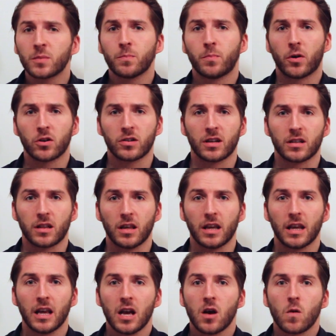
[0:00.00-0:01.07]
importantly,
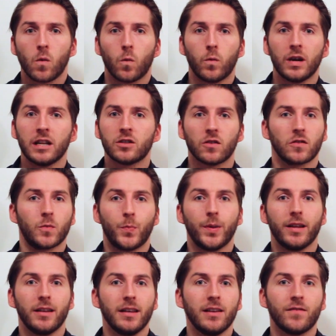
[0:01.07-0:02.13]
we don't
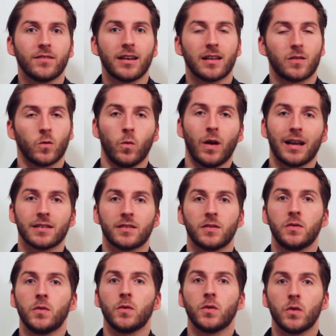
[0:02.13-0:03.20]
believe that
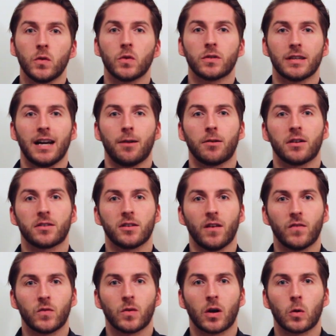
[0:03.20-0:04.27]
once you use our
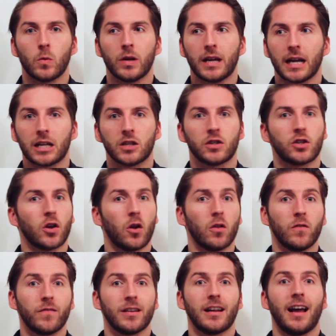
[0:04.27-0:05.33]
software, we can
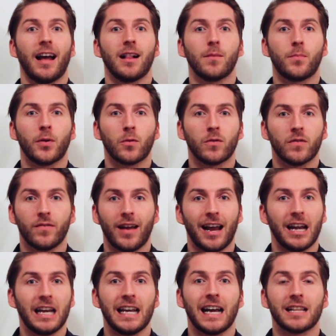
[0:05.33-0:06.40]
solve and help you with
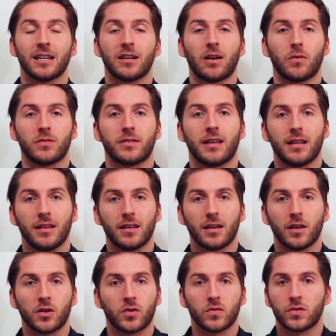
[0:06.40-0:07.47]
any other outstanding
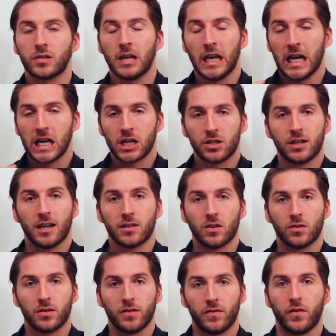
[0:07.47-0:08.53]
issues just
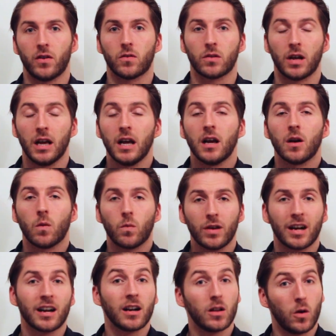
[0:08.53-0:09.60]
on the phone. We
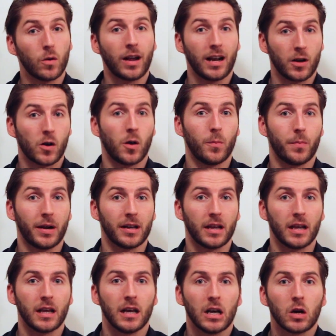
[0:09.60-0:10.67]
are a local company.
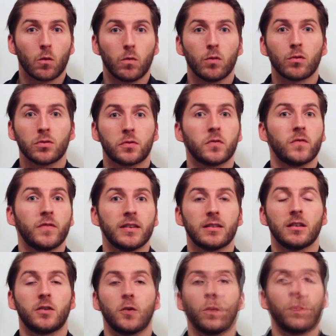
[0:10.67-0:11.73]
We want to
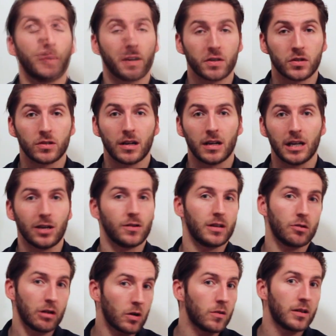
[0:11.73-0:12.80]
visit you personally on a
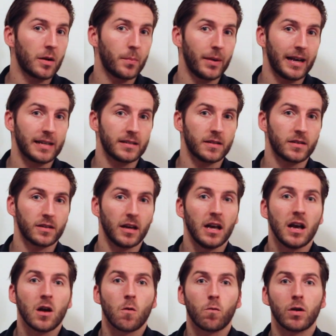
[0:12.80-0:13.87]
regular basis.
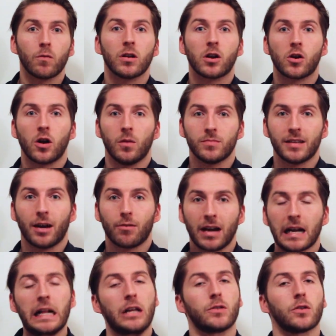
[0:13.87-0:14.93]
We will come
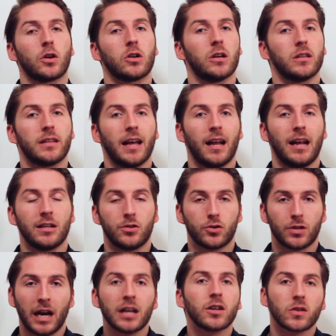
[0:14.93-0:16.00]
directly to your hotel and
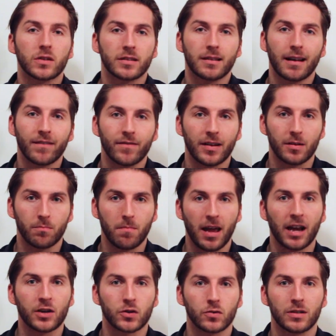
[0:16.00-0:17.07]
train your staff and
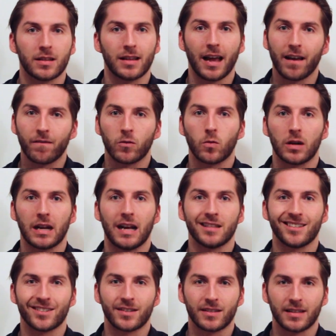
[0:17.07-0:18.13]
make sure that everyone
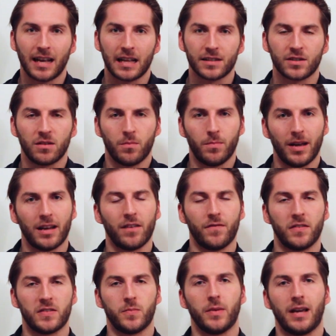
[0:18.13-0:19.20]
understands the
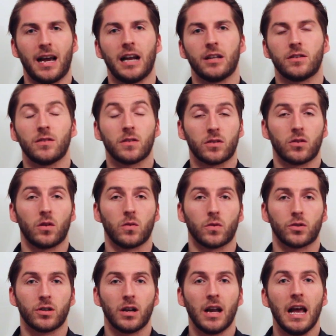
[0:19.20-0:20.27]
benefits behind this
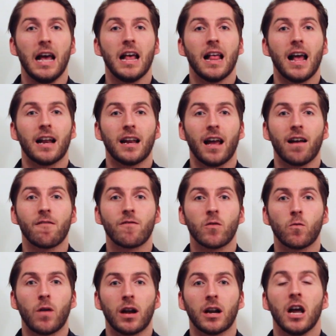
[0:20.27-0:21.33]
solution and
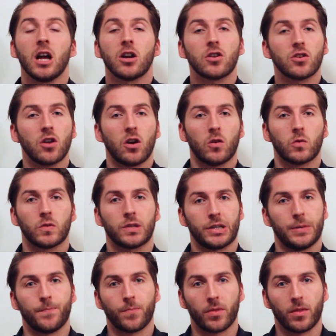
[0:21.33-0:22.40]
everyone knows